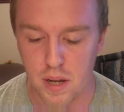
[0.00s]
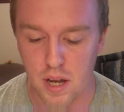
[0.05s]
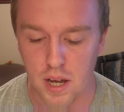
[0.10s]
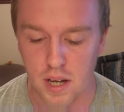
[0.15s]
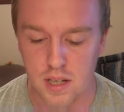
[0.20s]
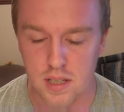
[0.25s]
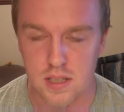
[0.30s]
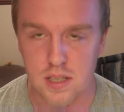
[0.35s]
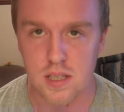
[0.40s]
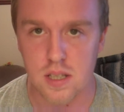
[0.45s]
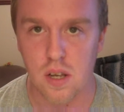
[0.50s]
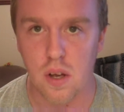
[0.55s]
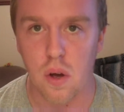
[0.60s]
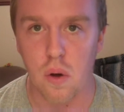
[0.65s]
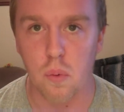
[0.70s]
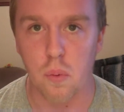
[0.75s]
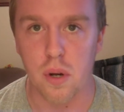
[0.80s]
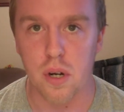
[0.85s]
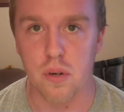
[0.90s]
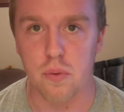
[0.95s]
box.
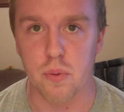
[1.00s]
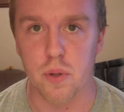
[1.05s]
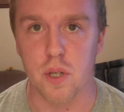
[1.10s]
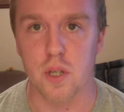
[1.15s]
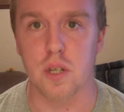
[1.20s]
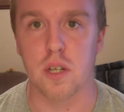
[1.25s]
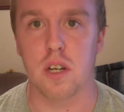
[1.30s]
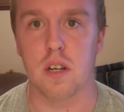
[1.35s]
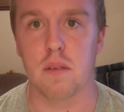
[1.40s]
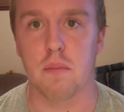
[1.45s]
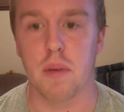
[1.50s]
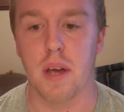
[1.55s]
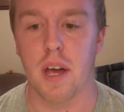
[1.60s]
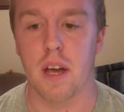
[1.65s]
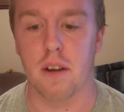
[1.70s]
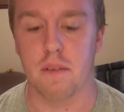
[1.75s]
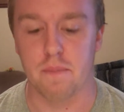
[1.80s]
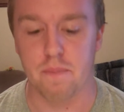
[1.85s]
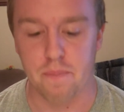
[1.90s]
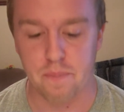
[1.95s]
What a real good
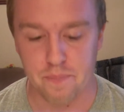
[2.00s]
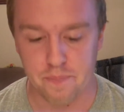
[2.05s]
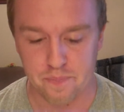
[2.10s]
man.